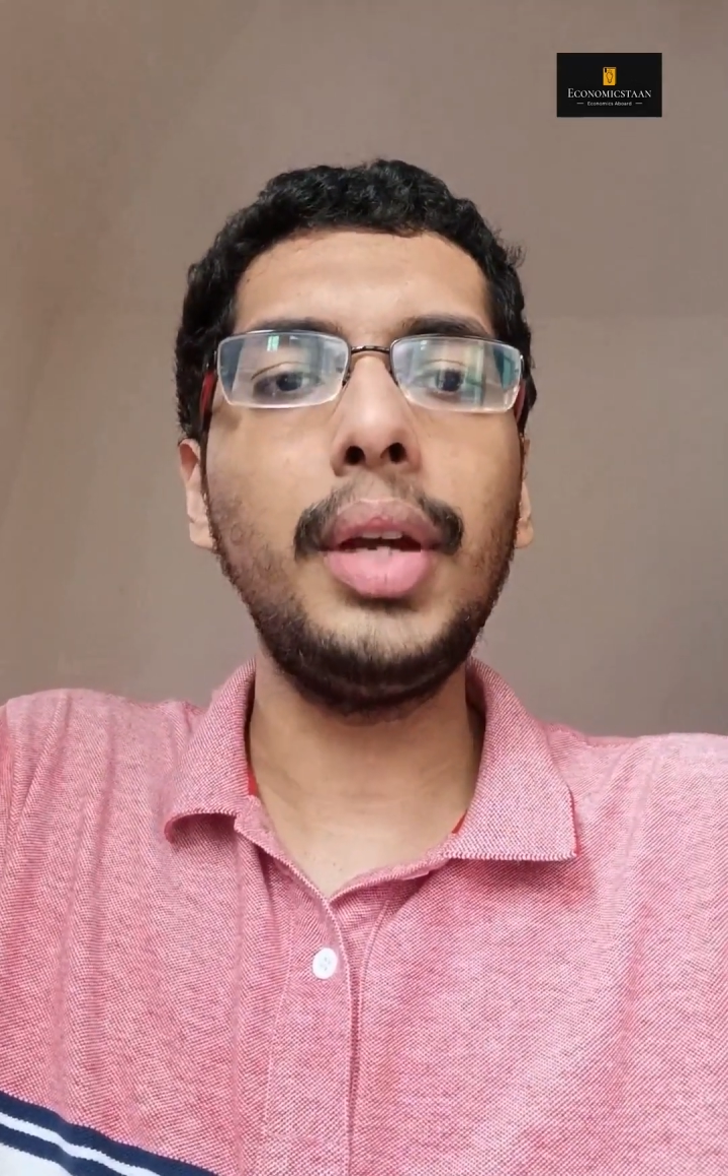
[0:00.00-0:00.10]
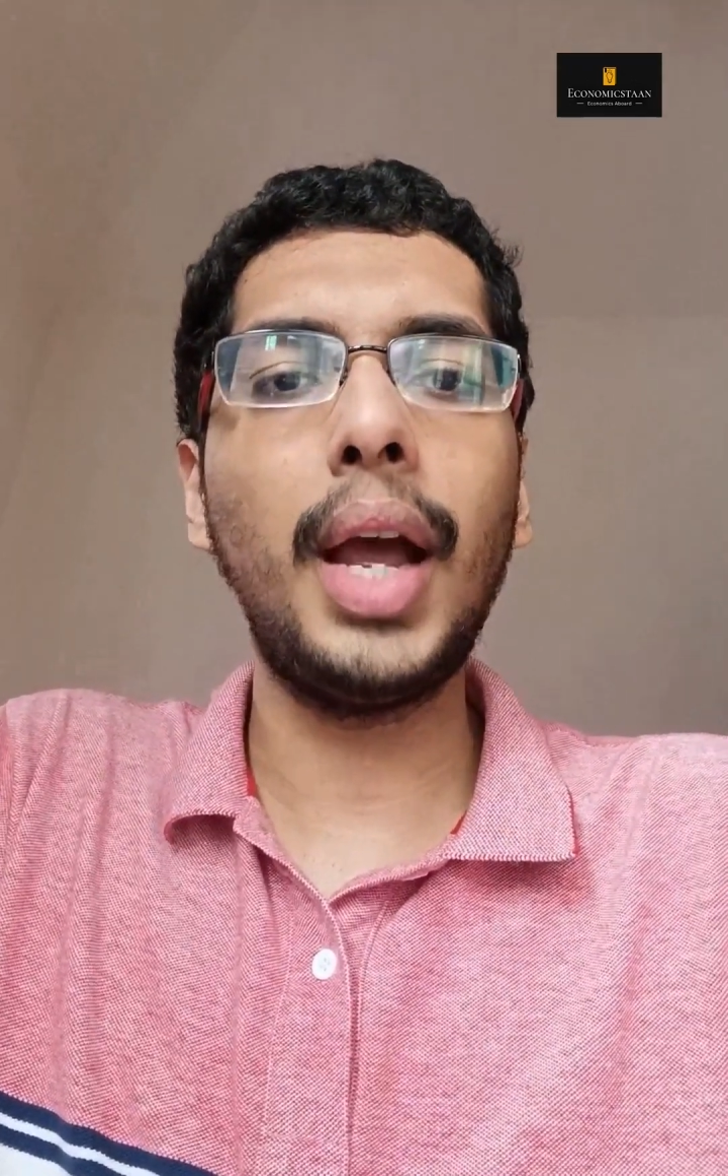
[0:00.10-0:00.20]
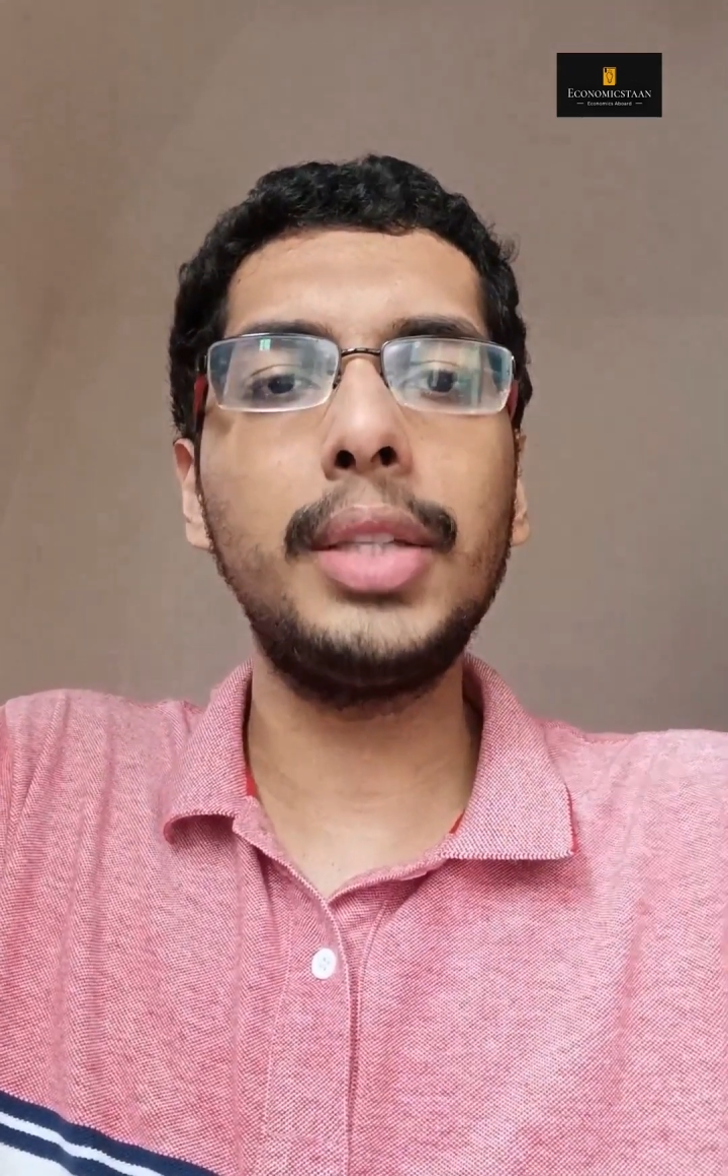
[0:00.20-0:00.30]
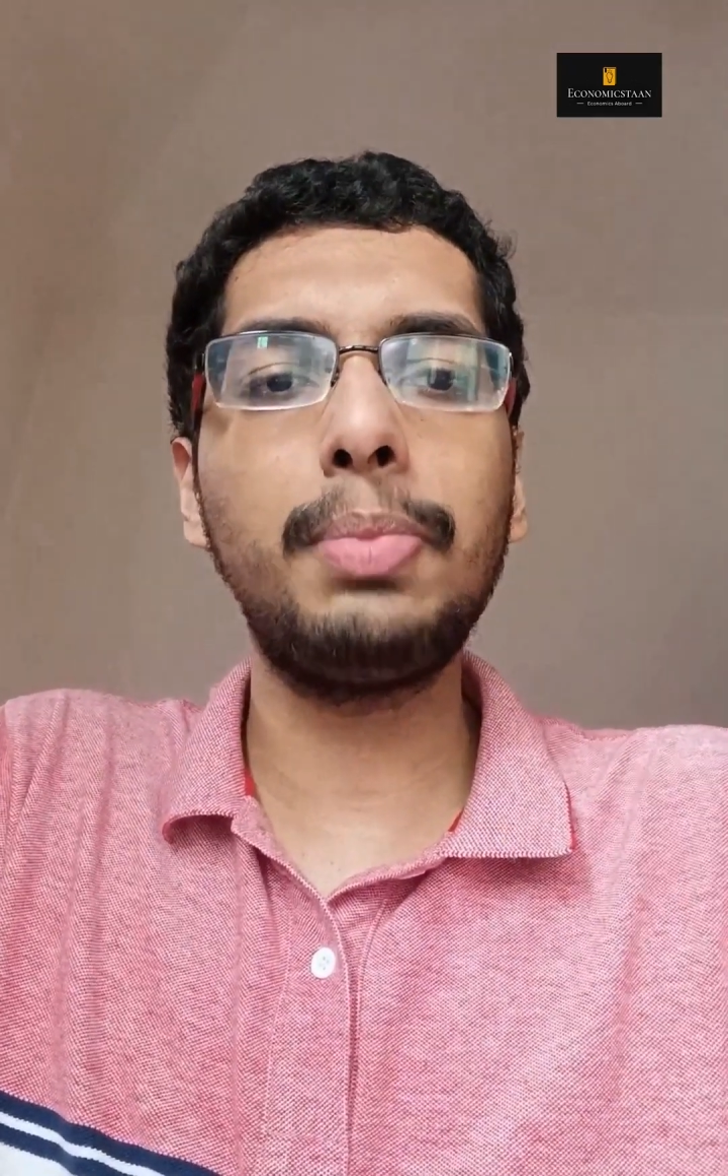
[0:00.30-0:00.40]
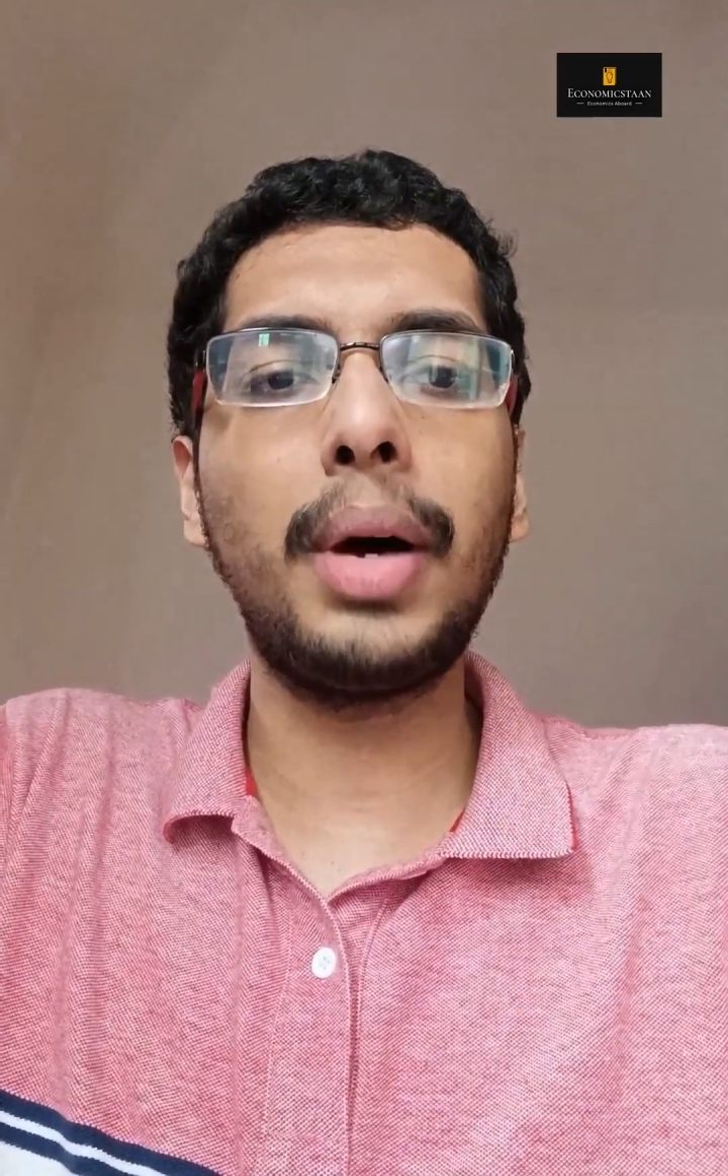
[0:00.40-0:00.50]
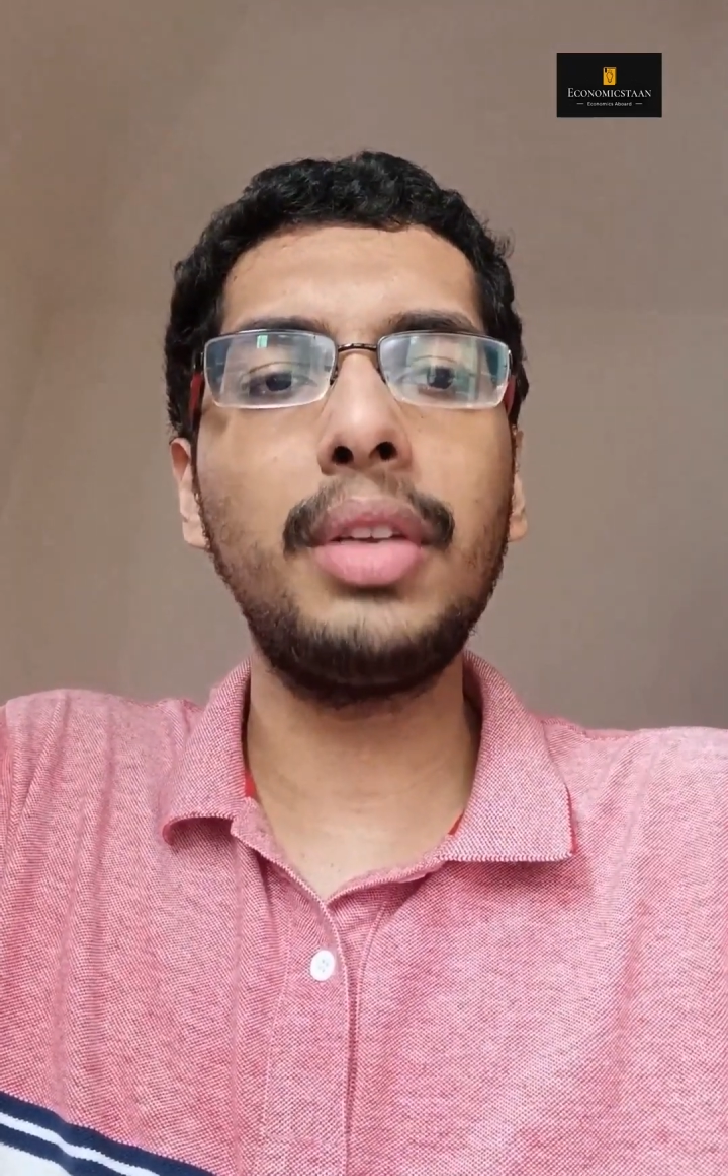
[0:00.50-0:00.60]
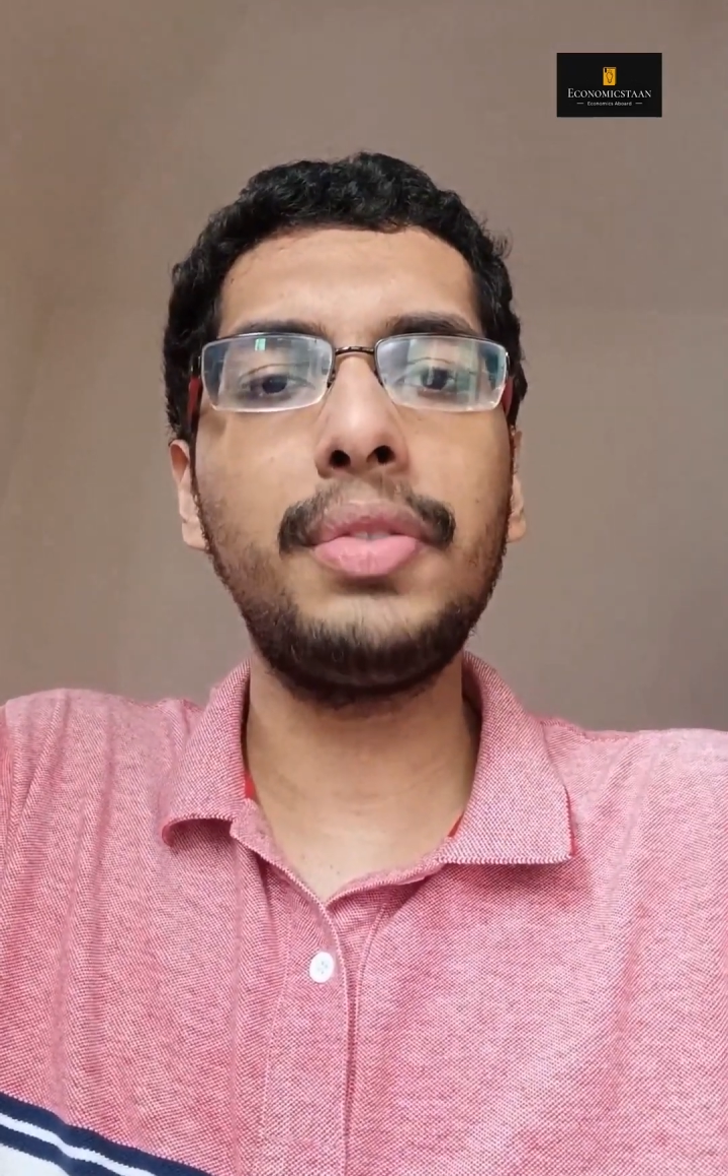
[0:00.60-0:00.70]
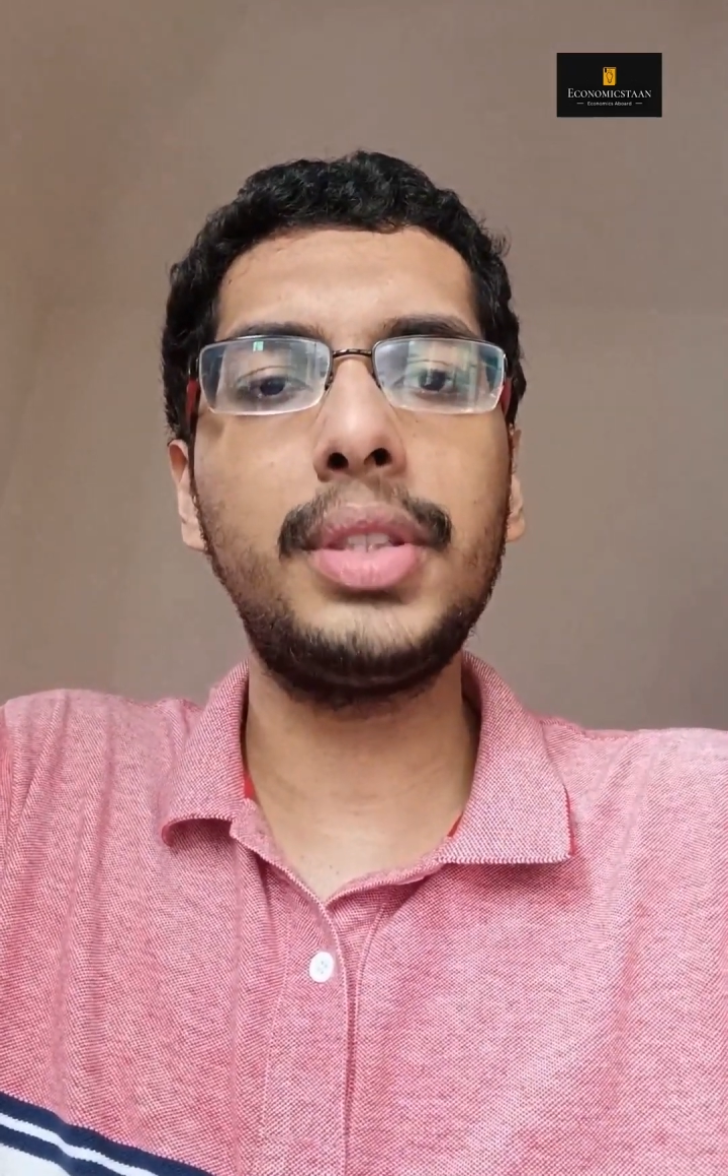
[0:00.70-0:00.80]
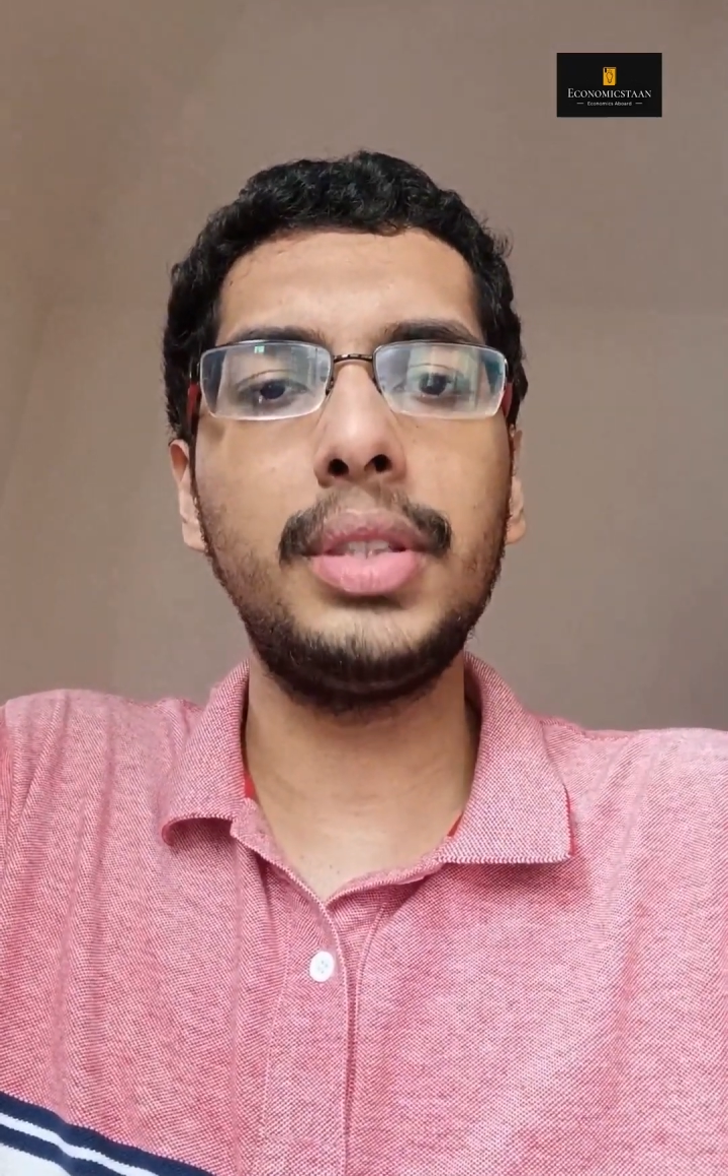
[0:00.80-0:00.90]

As part of its